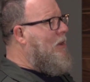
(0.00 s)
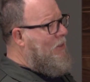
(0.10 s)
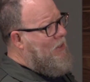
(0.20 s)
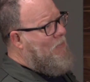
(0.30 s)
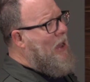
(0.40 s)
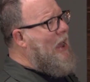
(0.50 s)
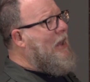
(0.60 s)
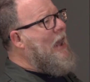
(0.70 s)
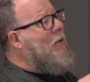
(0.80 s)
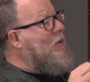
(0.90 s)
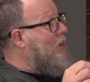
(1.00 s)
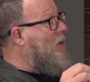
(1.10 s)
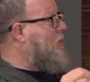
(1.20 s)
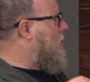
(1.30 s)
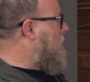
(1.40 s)
The pancake was
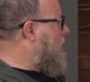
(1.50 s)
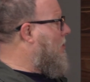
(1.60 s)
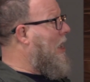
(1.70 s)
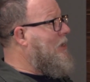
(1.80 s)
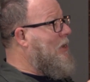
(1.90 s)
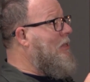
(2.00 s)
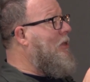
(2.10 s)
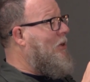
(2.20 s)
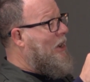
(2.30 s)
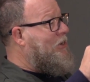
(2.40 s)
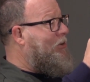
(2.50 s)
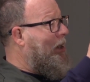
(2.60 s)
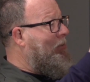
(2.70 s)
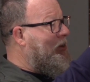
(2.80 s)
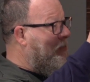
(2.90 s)
also a mid-ride, so I just
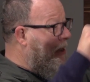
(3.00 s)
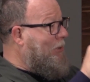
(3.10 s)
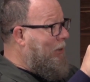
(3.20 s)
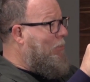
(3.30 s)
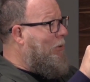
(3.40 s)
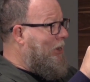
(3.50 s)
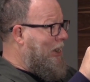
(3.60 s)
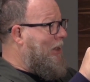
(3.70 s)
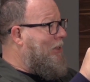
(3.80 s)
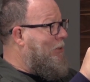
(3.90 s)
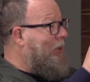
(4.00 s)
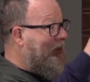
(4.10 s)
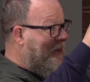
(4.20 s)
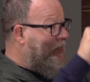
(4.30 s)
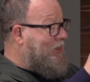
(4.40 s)
grabbed his belt and I pulled it down a little bit,
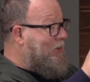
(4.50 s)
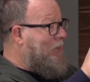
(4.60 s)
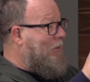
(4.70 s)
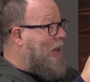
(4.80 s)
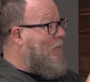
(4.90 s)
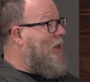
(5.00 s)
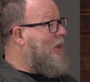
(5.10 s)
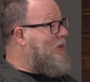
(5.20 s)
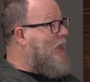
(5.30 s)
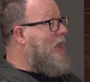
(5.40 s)
so this would be where I was.